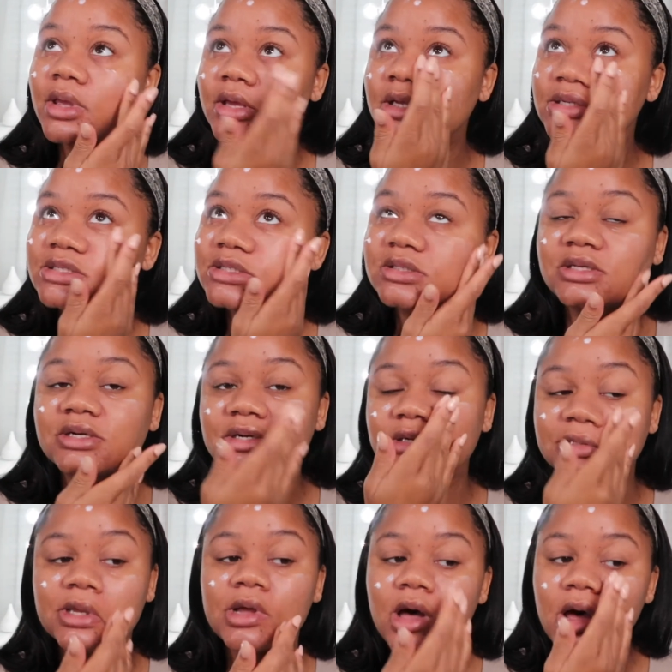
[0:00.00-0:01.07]
it's
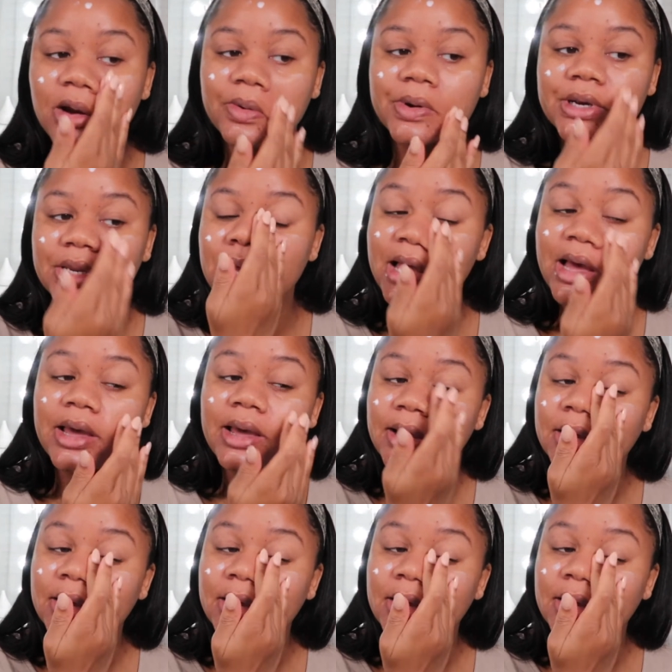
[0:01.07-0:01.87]
literally already hot